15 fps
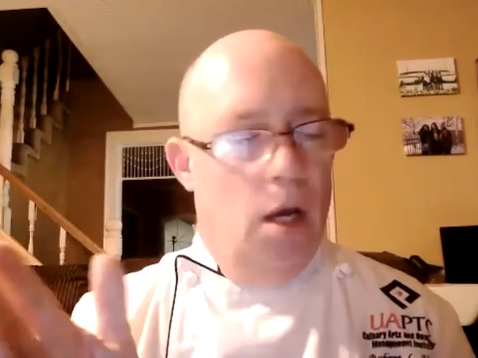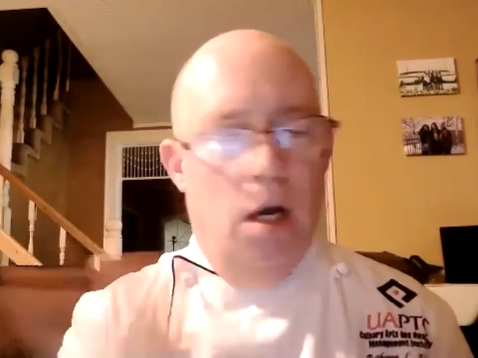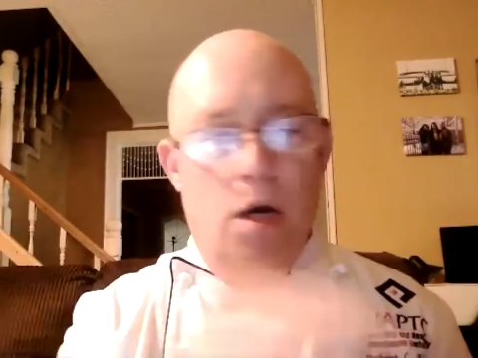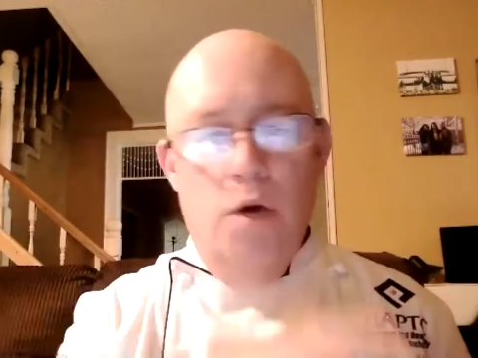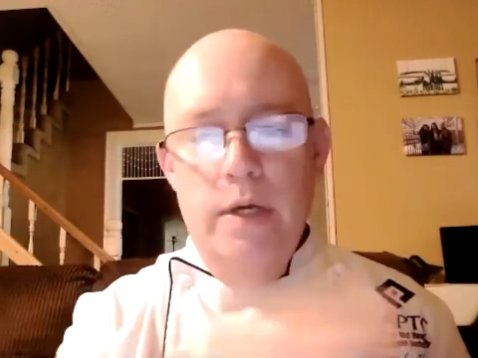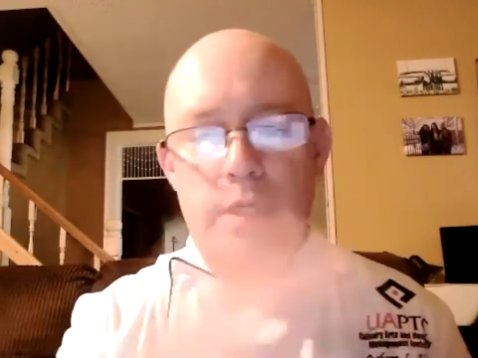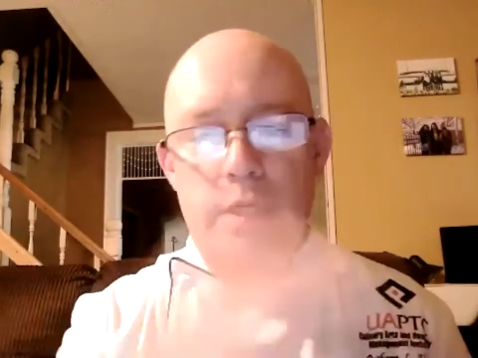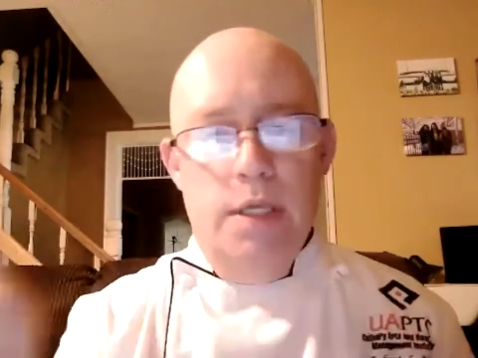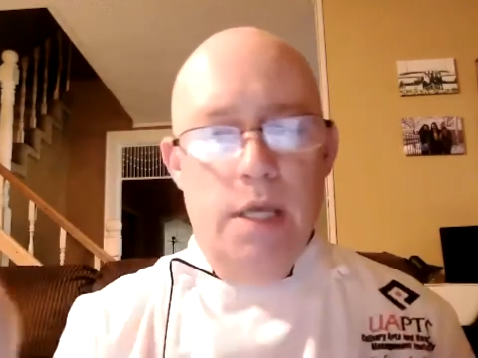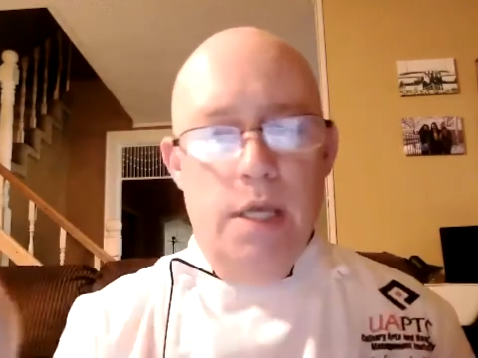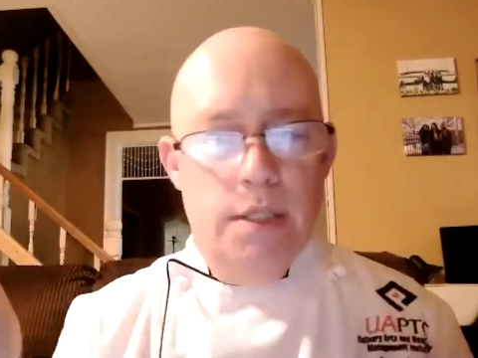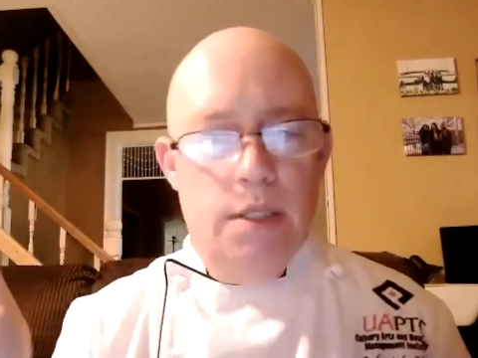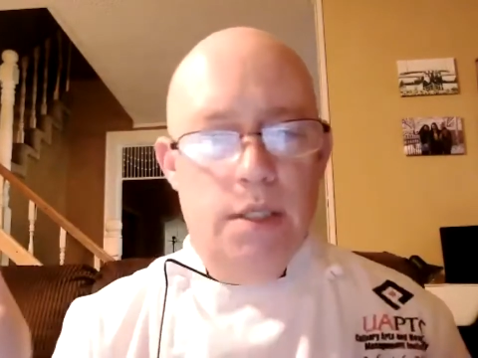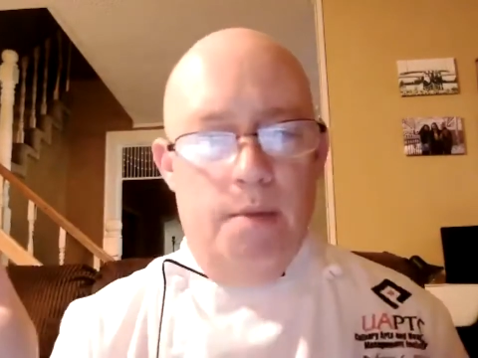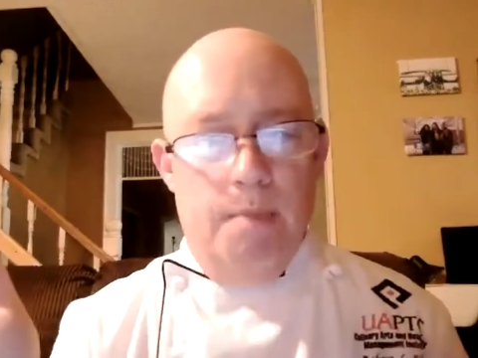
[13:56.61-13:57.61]
Who is
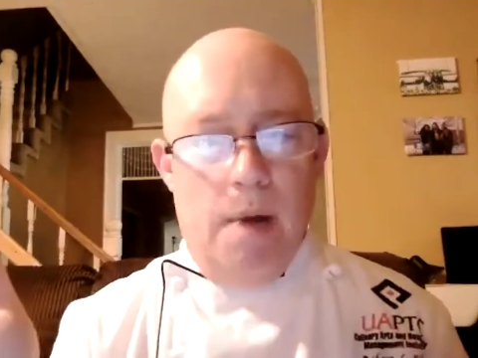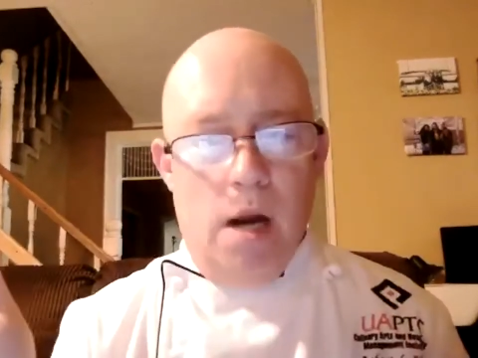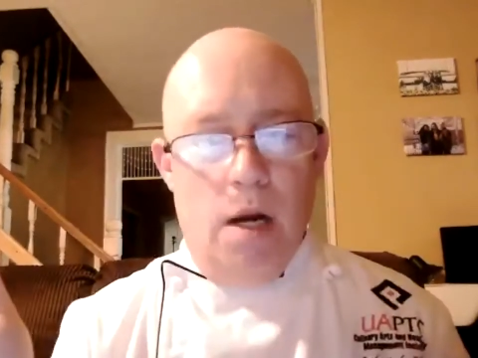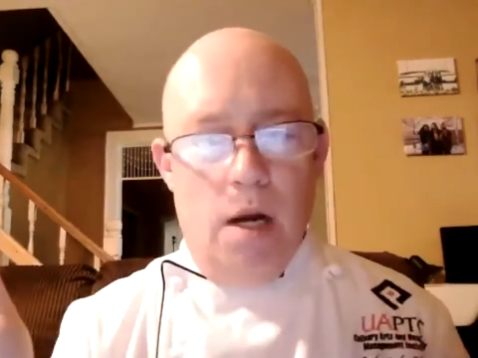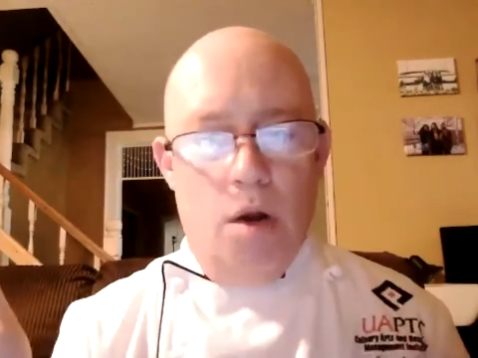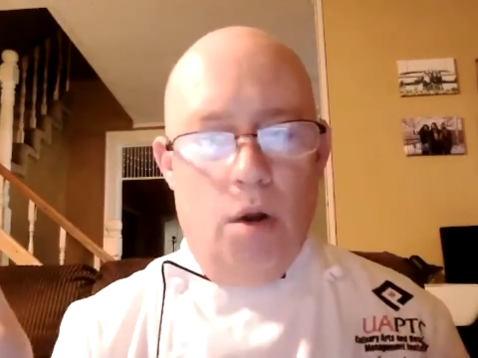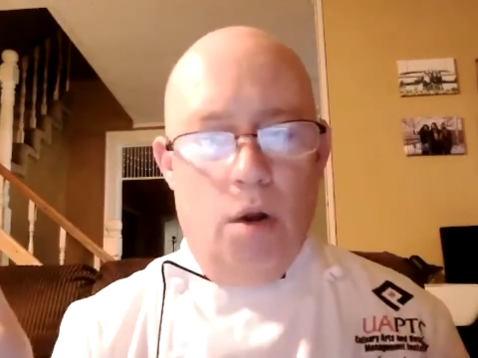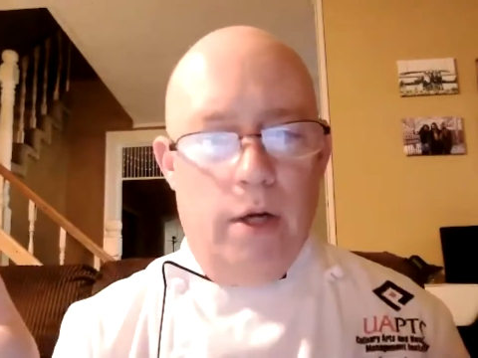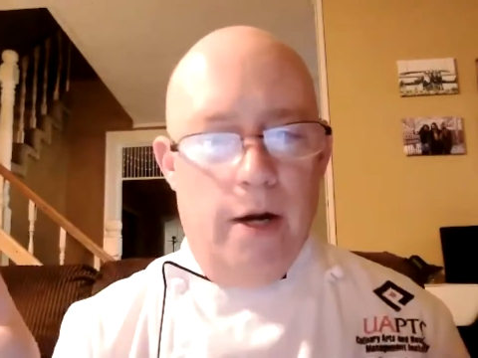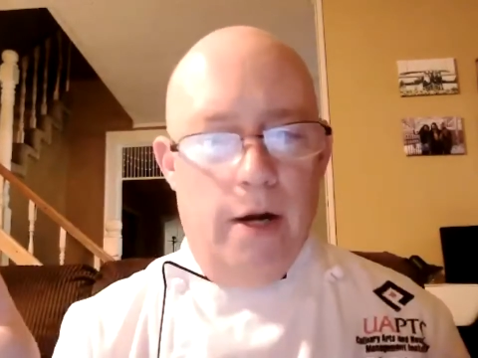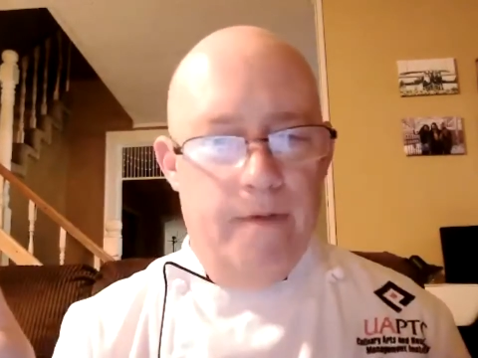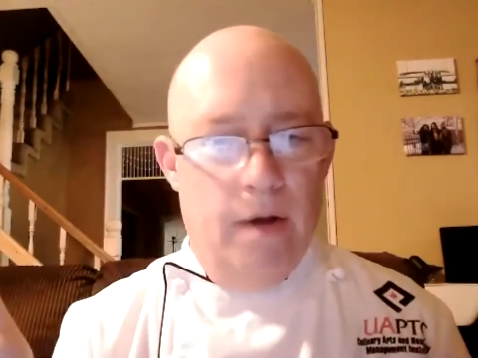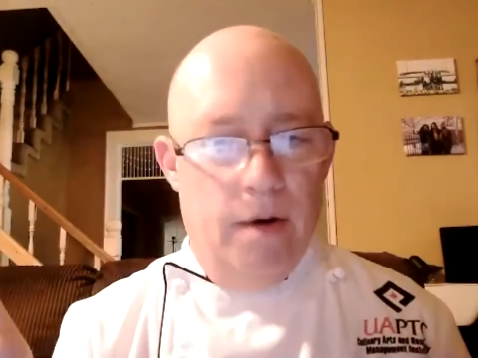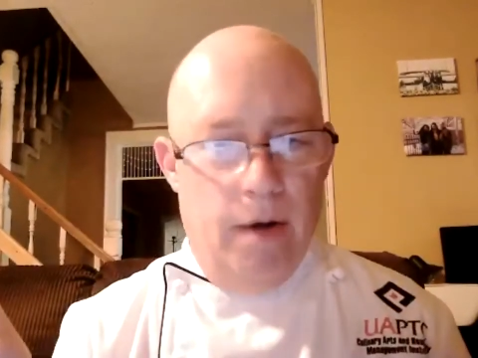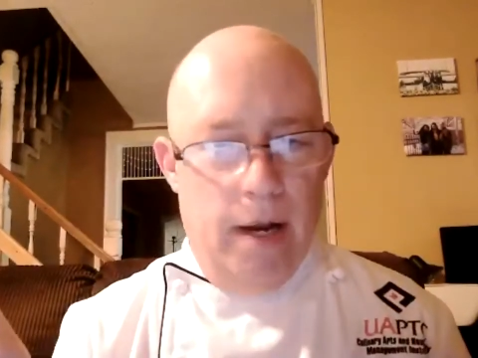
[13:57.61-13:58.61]
this American
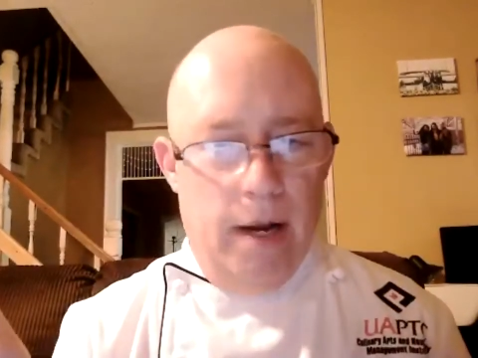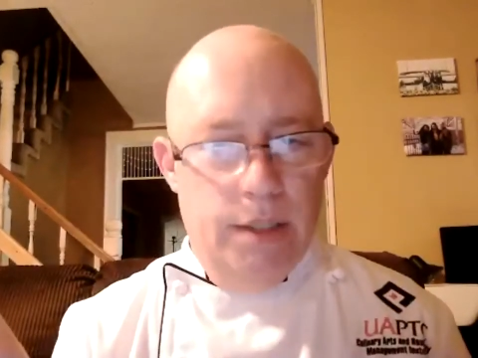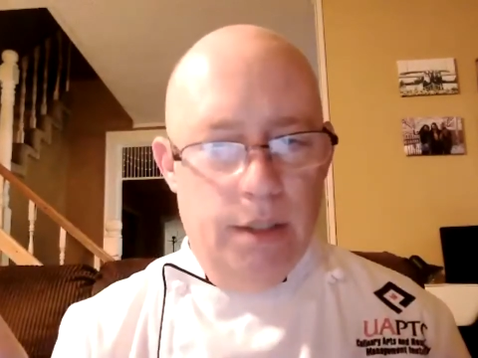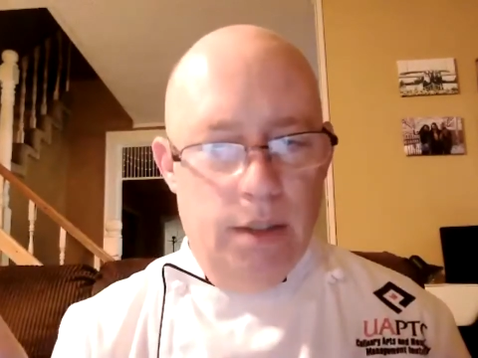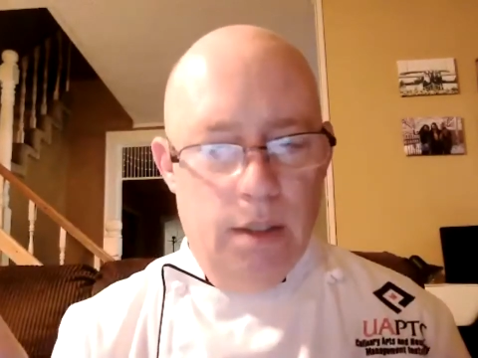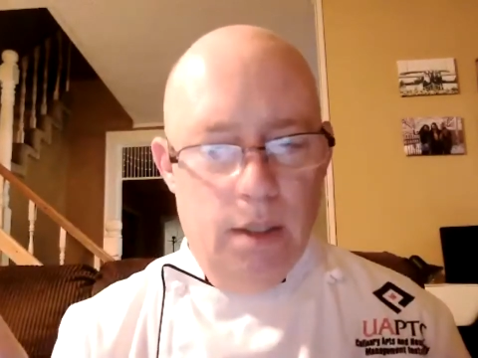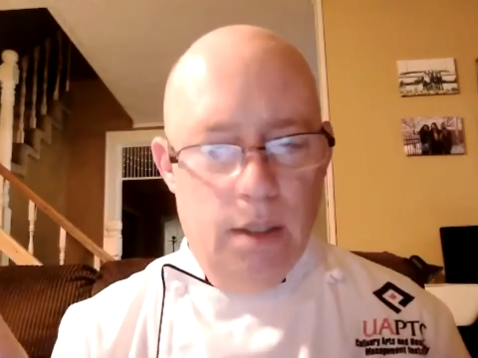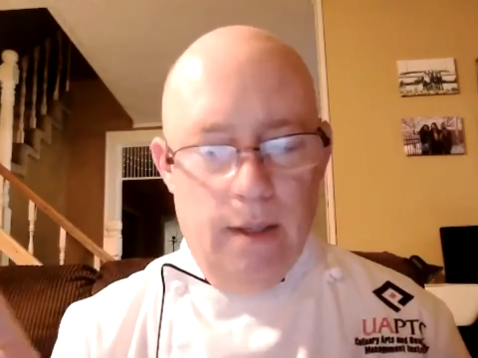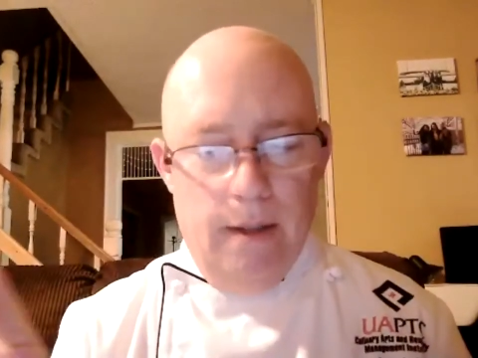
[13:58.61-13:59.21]
Culinary Federation?